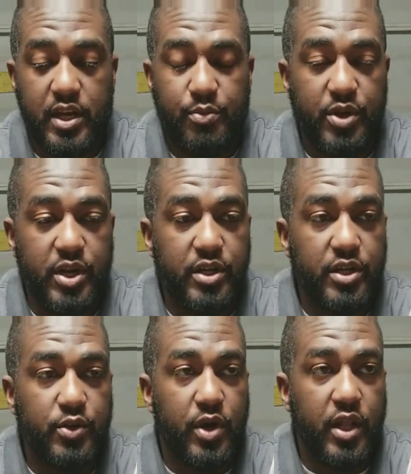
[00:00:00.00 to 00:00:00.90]
getting a
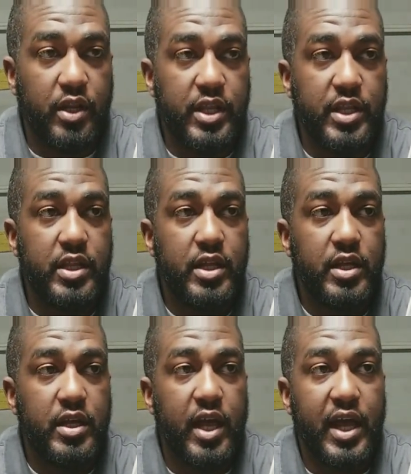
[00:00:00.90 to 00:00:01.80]
pretty good quality,